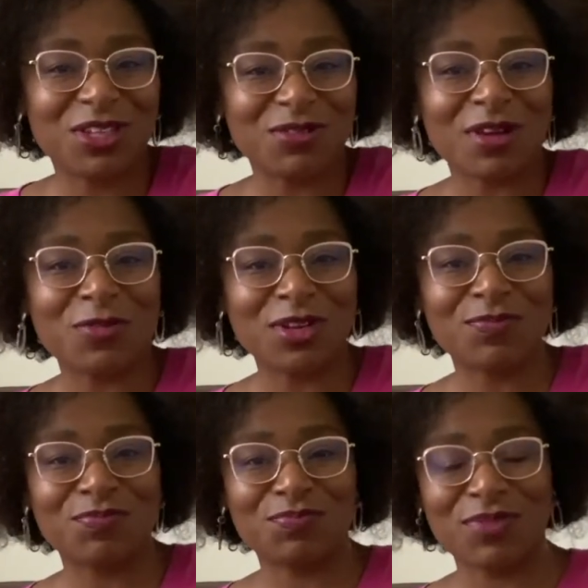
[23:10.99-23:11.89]
I want to
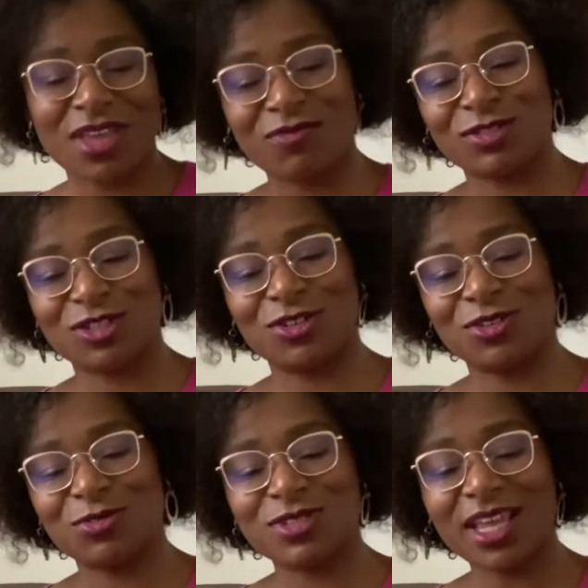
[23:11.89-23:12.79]
be able to
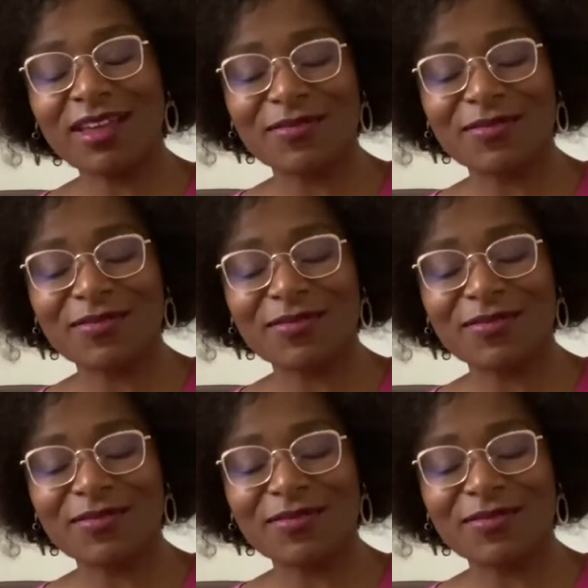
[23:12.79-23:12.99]
use it